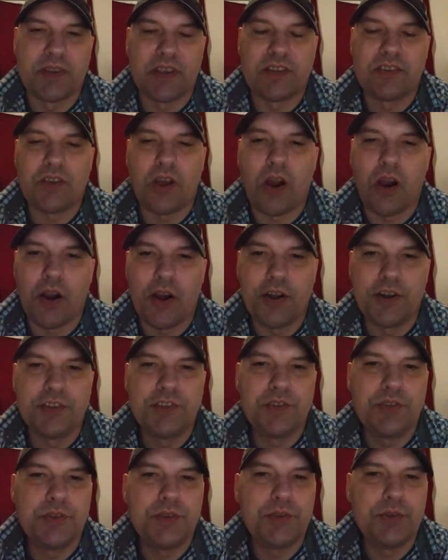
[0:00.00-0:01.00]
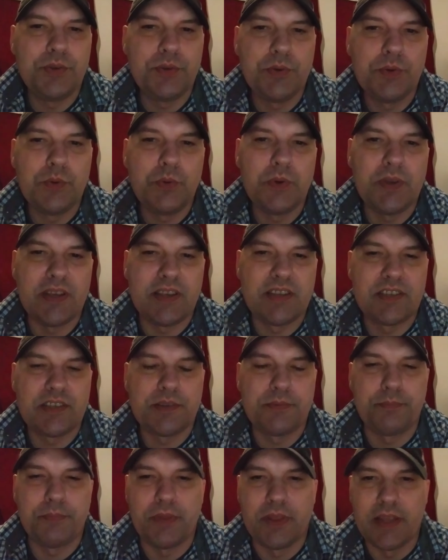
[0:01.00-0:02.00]
it's hard to
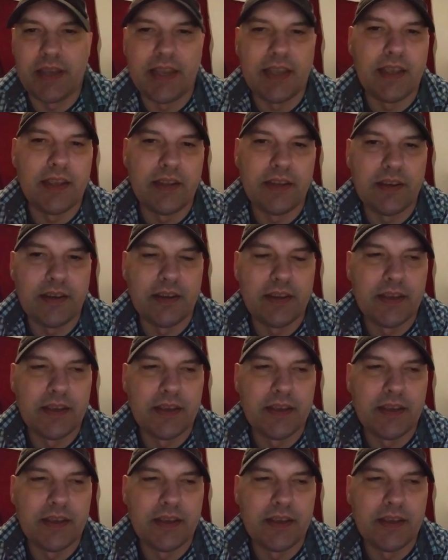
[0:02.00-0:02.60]
explain